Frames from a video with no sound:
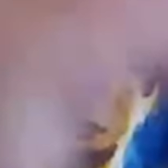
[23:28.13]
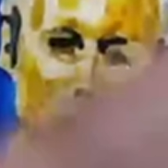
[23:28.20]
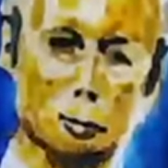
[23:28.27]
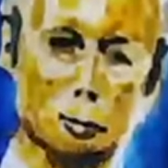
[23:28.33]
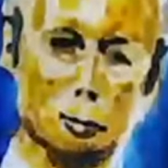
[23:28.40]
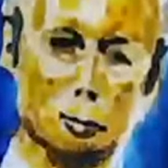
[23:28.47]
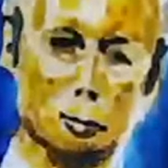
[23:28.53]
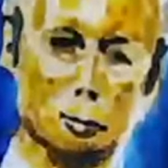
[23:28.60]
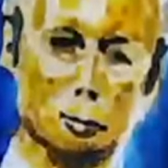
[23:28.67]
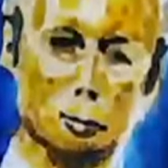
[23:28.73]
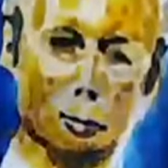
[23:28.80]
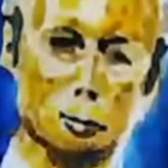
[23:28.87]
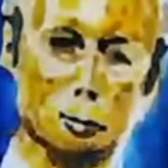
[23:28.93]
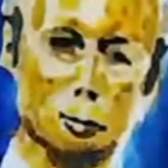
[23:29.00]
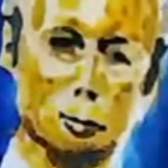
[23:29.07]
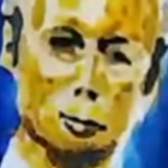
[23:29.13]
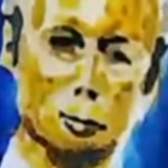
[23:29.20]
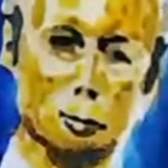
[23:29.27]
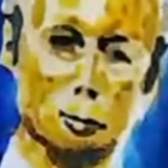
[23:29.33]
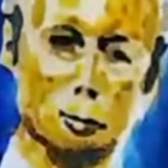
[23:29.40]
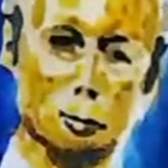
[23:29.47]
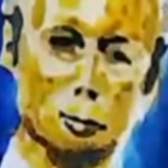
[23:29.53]

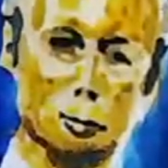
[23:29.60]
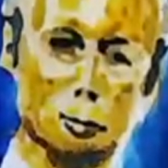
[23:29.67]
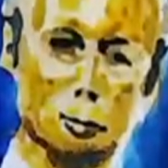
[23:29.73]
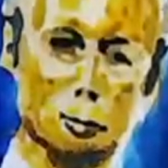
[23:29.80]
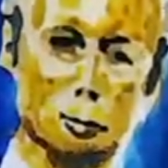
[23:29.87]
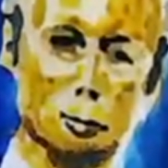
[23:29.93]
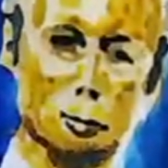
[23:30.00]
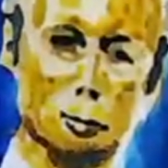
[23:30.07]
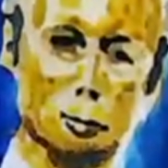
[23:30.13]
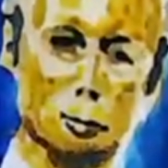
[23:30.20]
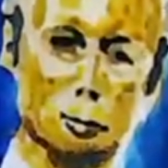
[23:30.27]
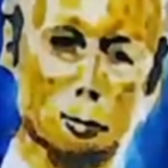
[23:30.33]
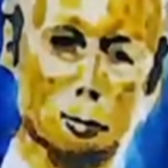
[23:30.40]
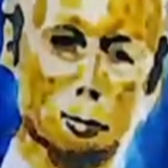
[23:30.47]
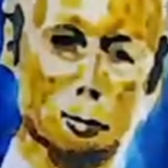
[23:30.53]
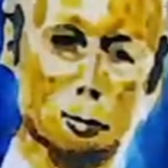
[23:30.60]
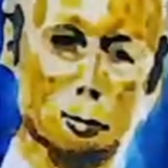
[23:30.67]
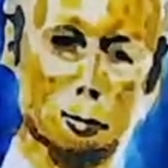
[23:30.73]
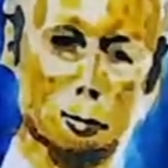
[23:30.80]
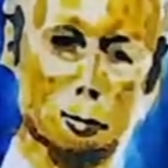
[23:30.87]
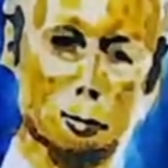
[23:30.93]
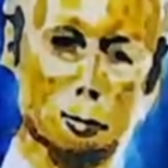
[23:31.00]

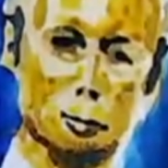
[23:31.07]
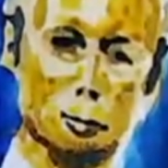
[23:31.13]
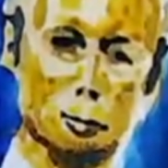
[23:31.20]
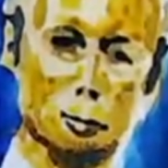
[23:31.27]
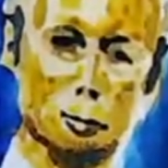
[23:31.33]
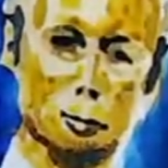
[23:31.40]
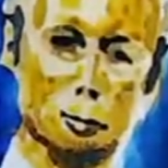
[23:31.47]
This person isn't speaking.